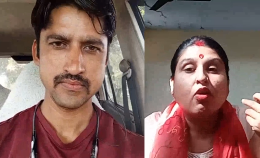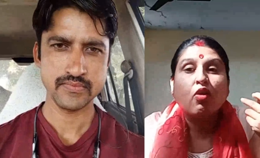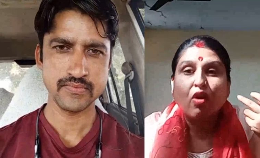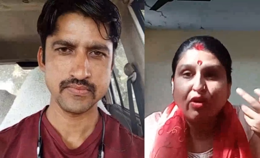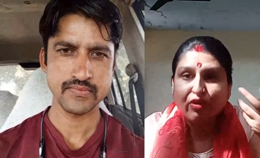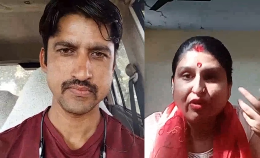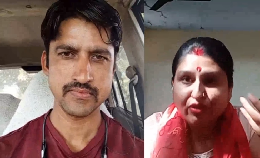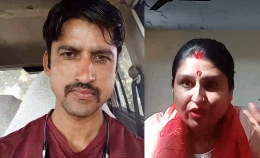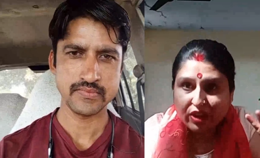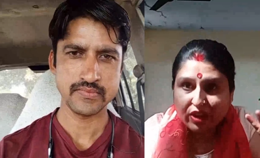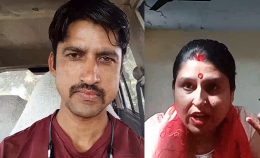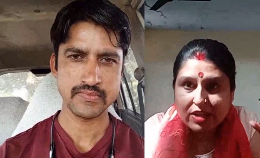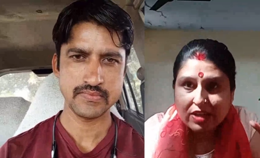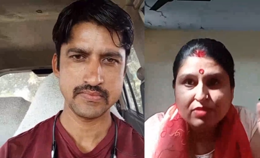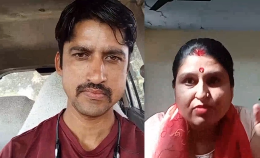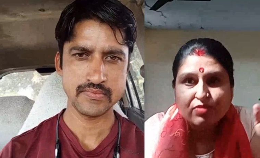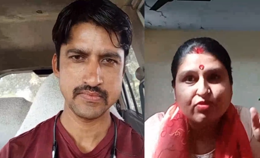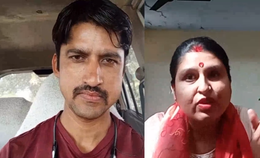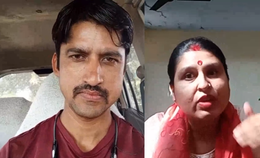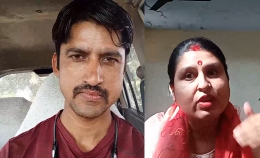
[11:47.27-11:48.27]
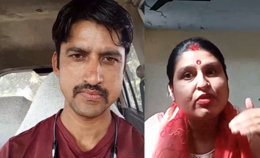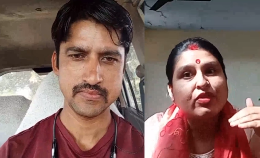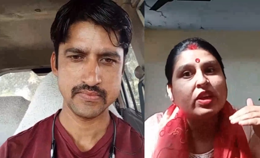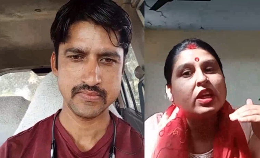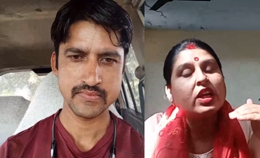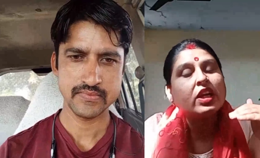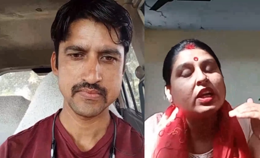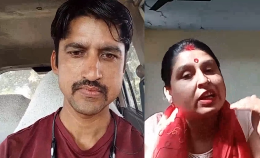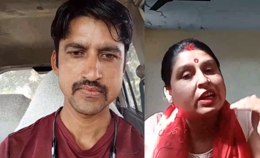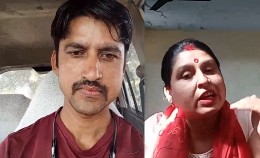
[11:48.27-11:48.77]
Speaker 1: confidence will
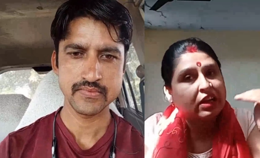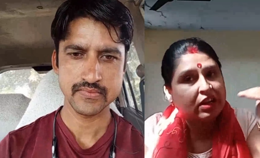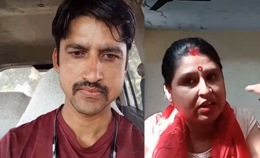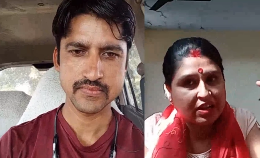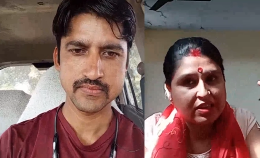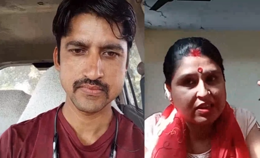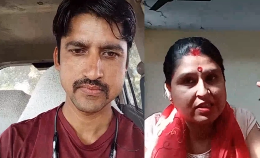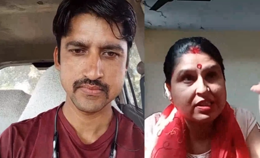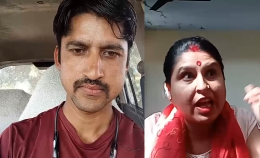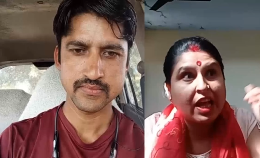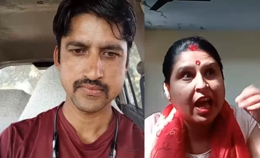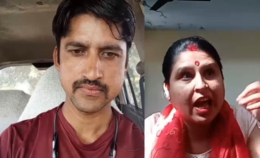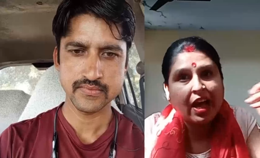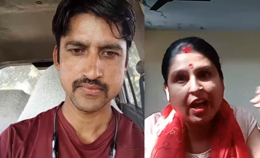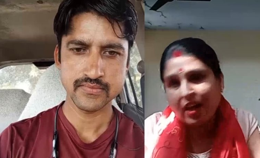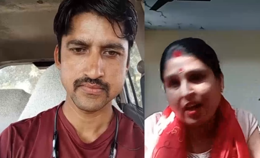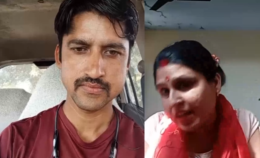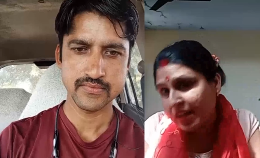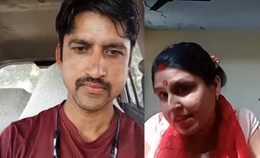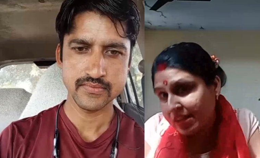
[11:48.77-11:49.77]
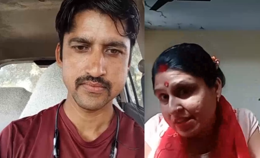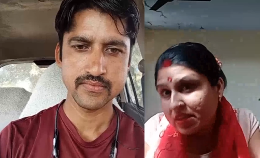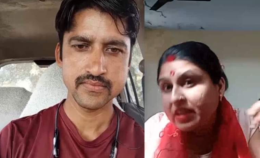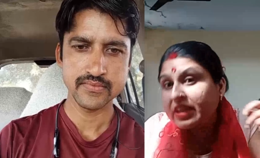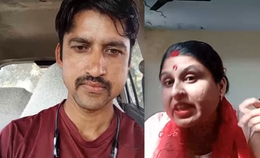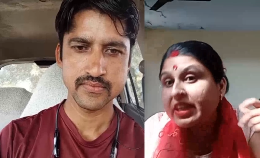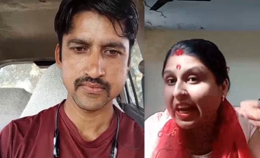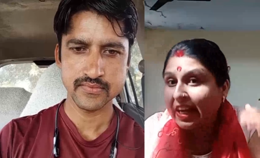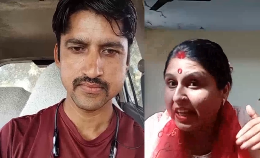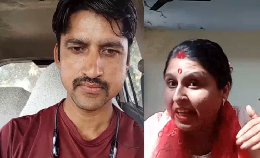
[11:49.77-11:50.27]
be increased, is
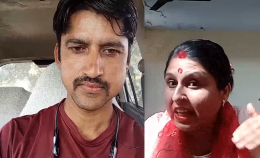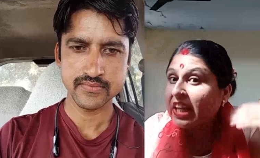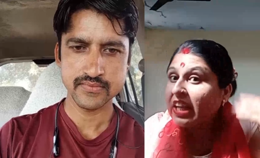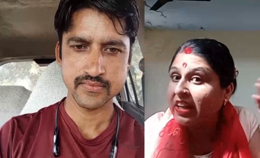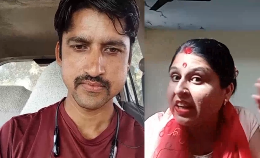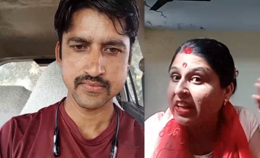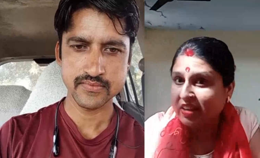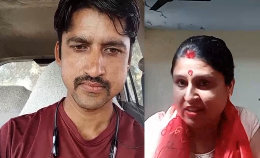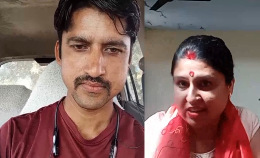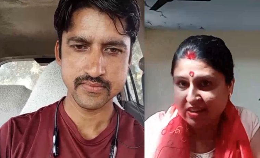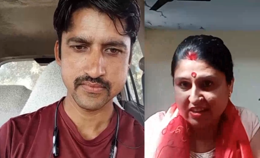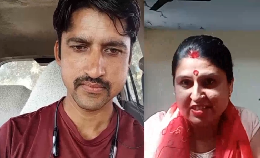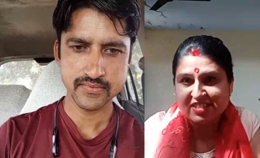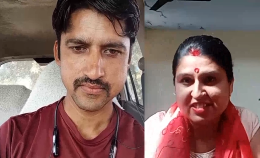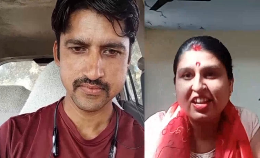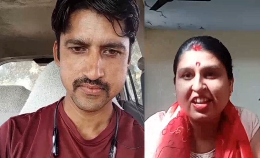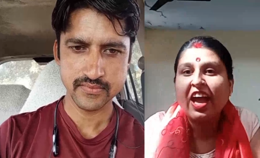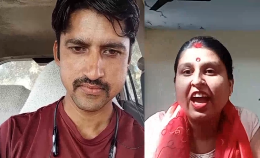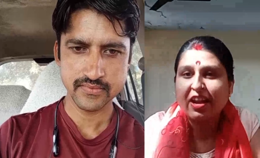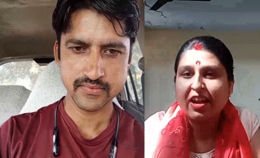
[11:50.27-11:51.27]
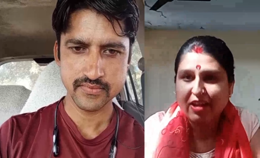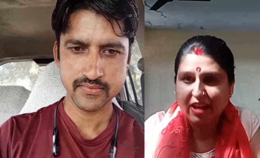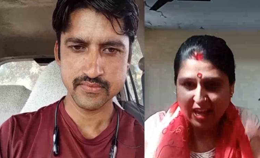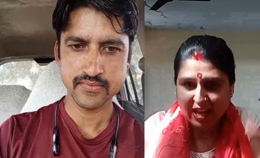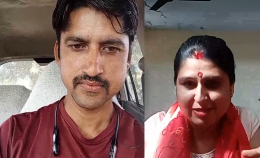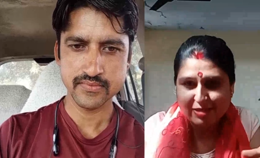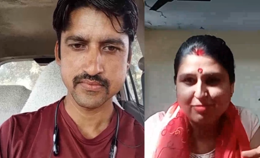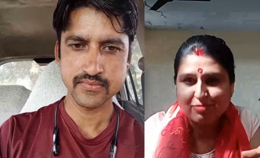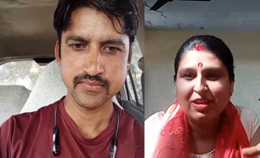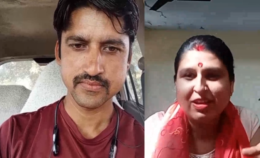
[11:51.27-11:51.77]
getting increased
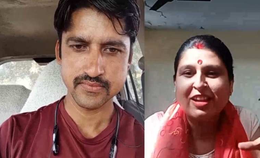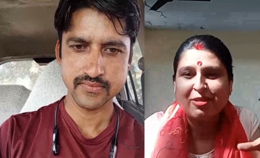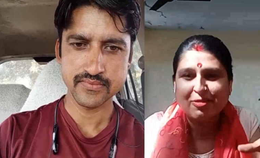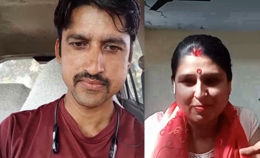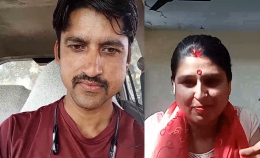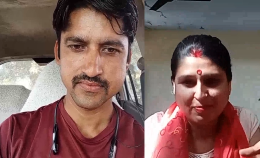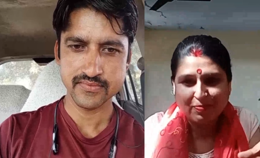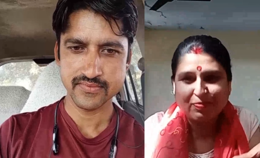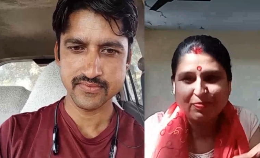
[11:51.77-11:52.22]
as well.